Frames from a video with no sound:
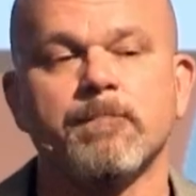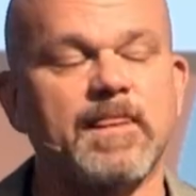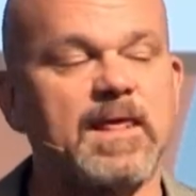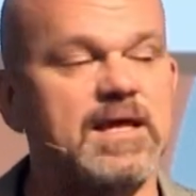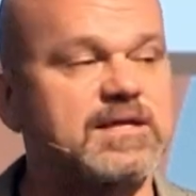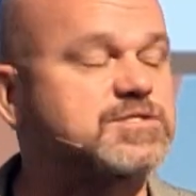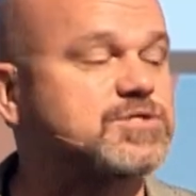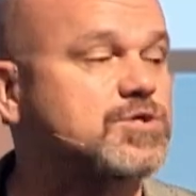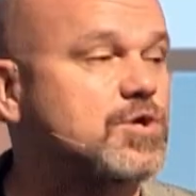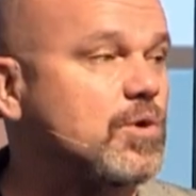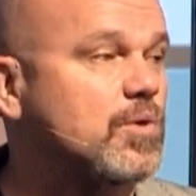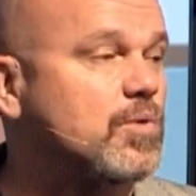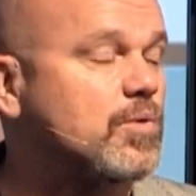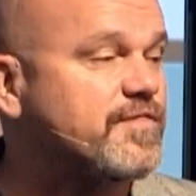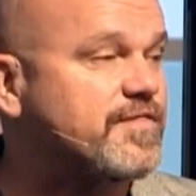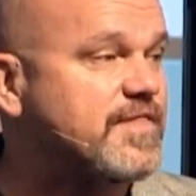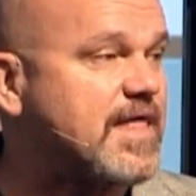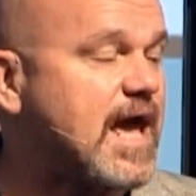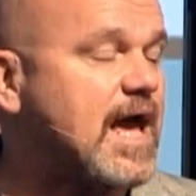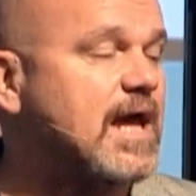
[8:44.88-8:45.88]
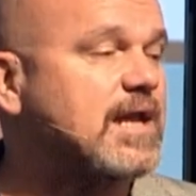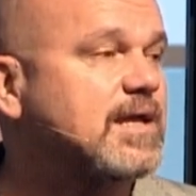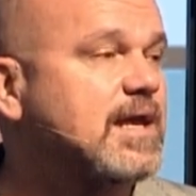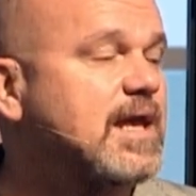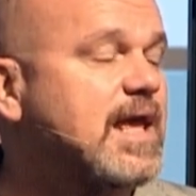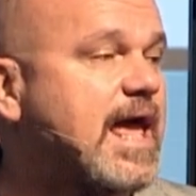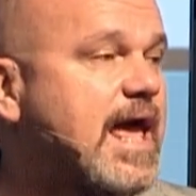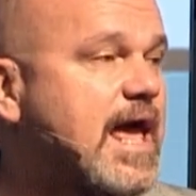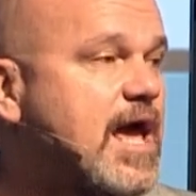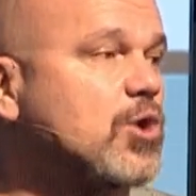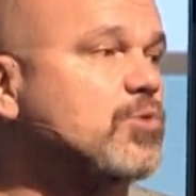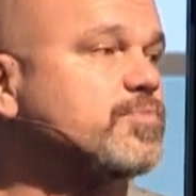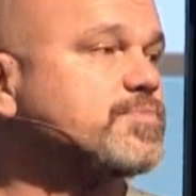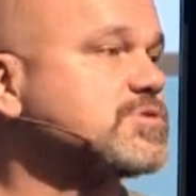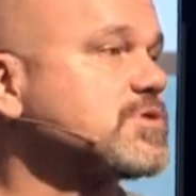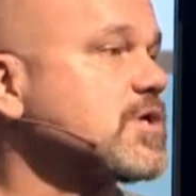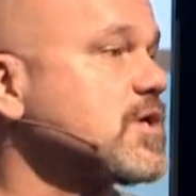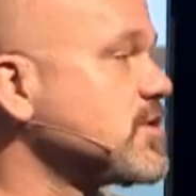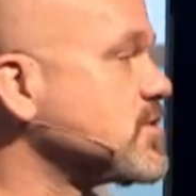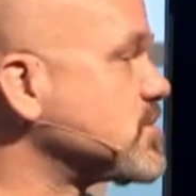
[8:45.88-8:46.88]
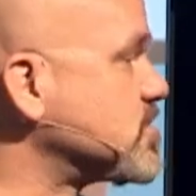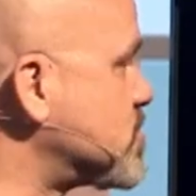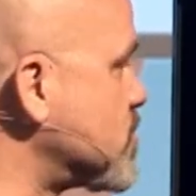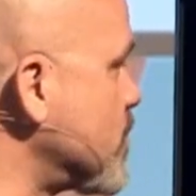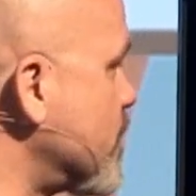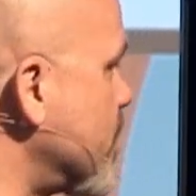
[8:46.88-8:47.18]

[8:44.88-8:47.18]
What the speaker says: And so that helps so